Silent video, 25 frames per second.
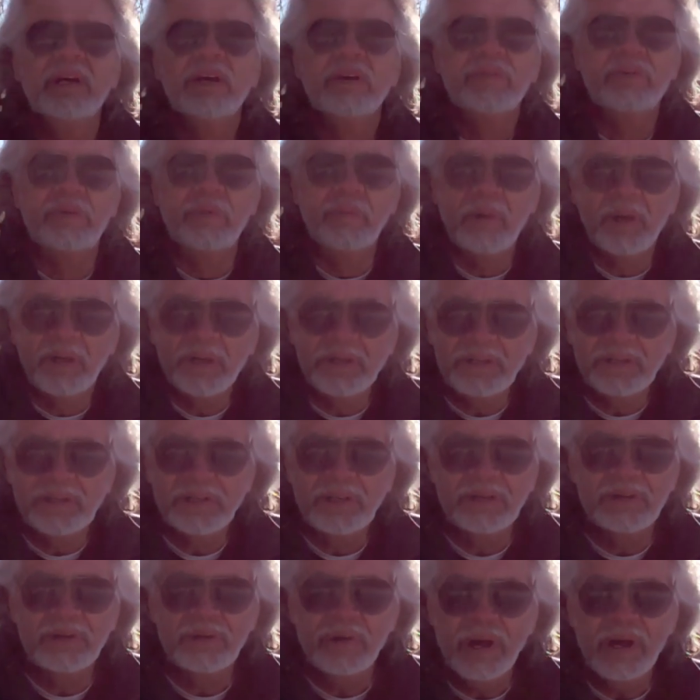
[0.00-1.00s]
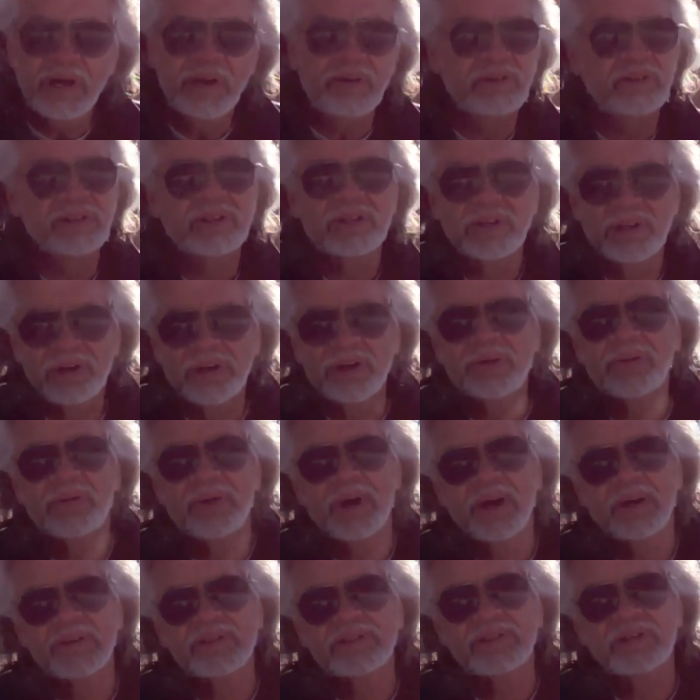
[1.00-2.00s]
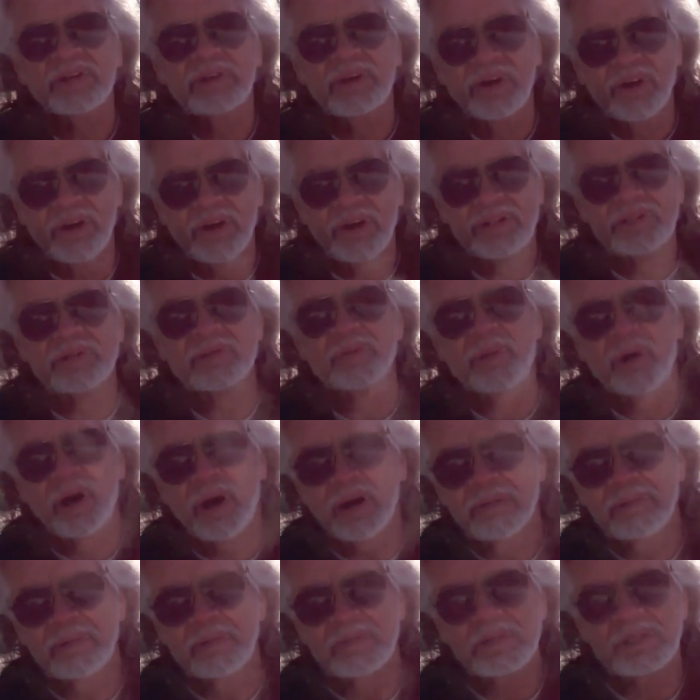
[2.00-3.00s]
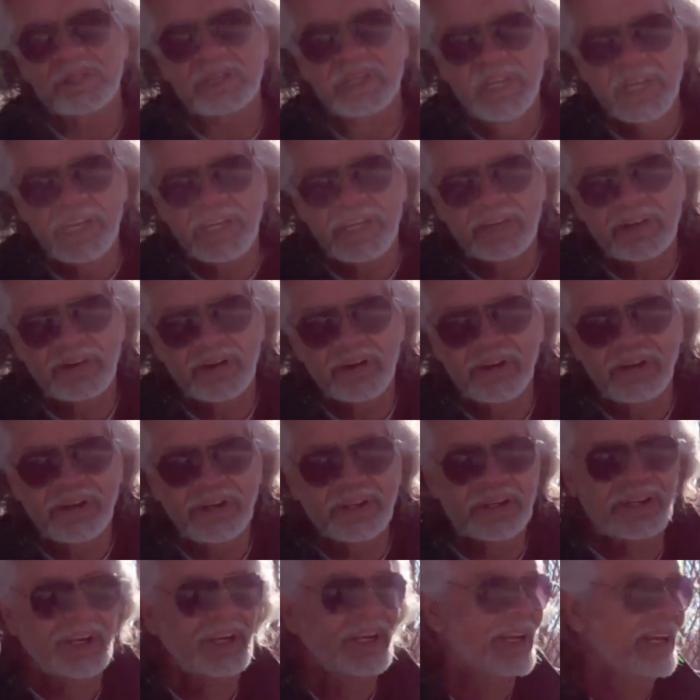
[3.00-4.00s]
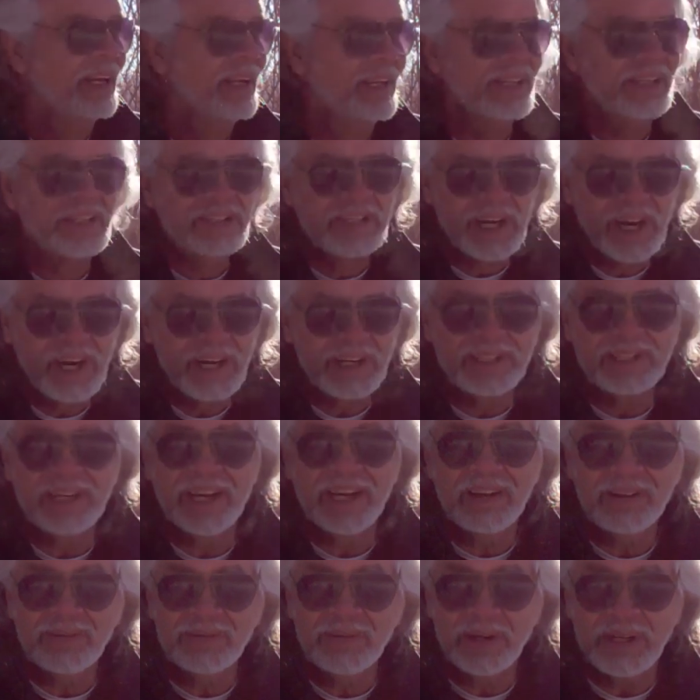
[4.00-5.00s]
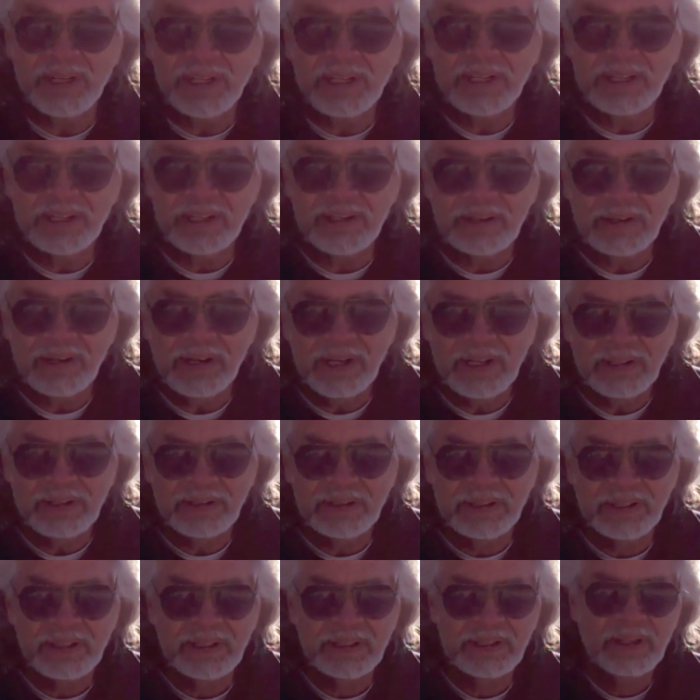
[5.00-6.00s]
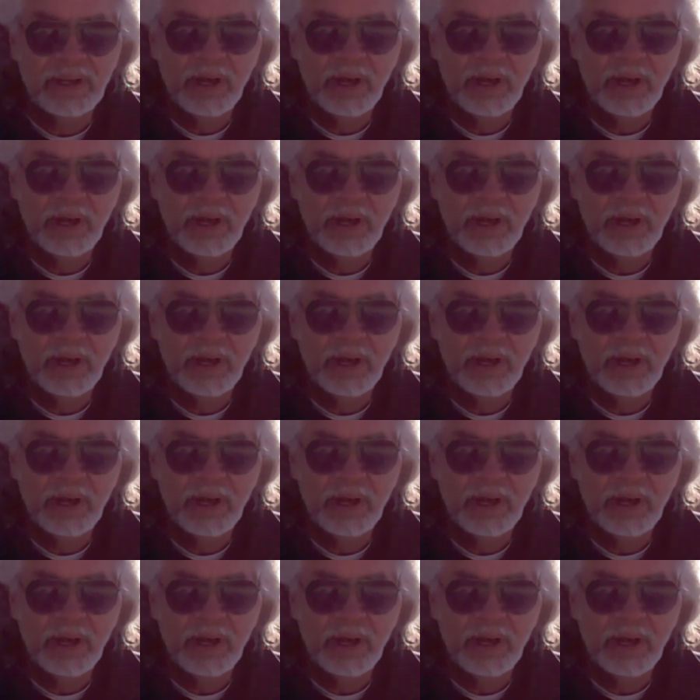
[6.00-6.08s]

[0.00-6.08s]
from under the ground turn around to cause problems later on. An entire town went into the ground.